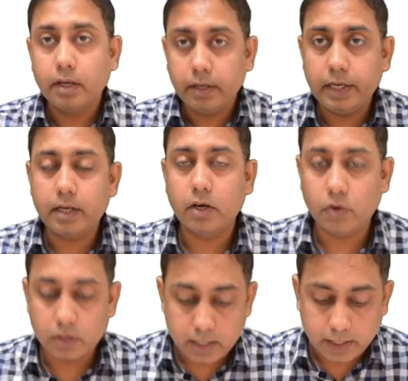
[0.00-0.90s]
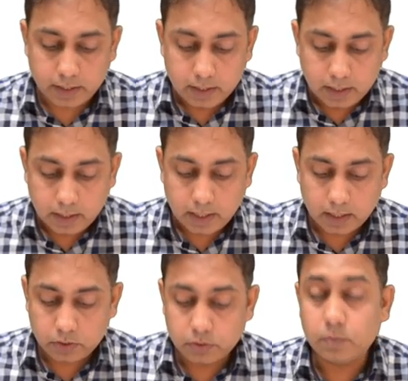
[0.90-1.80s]
data online,
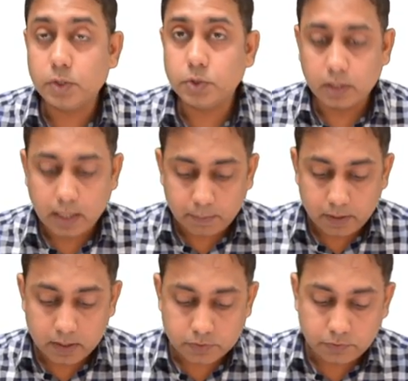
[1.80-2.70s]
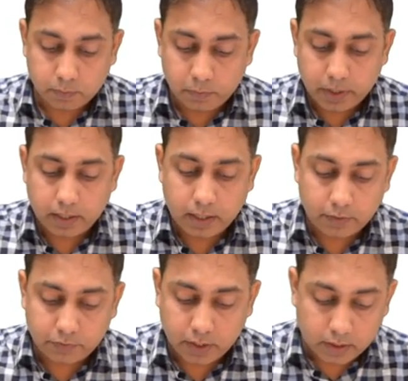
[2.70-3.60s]
and to the visual capitalist from where I
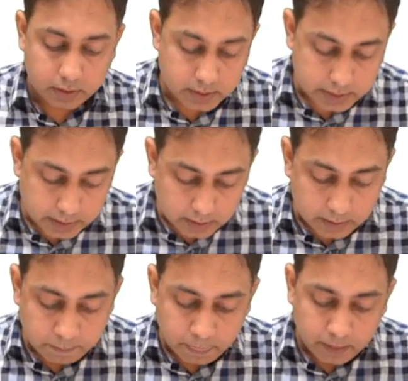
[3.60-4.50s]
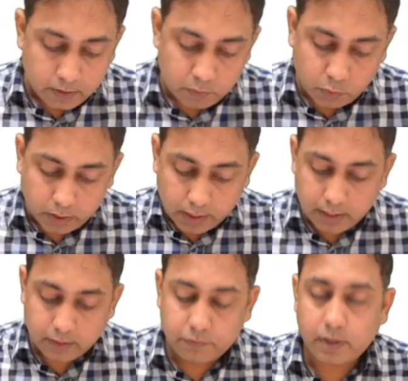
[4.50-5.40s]
have taken this data. What I
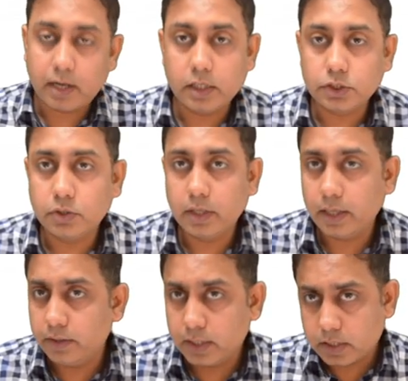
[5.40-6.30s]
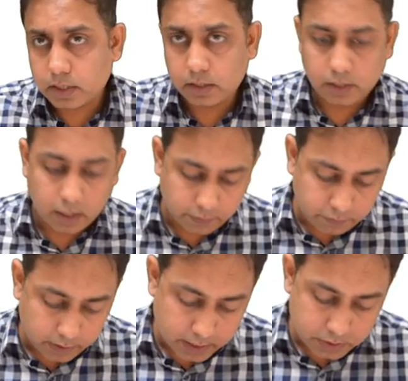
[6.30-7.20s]
have understood in this graph,
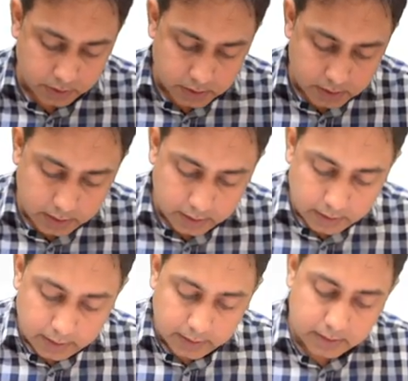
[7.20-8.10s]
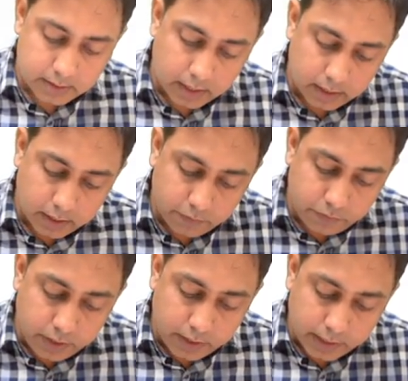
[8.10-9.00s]
as you can see, is that
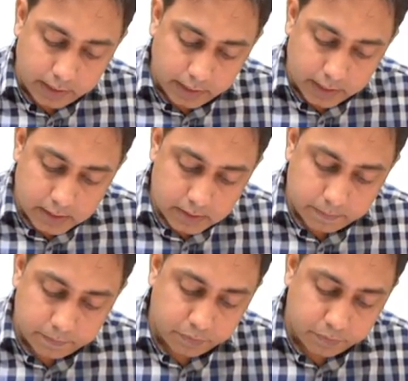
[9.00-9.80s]
every 10 days,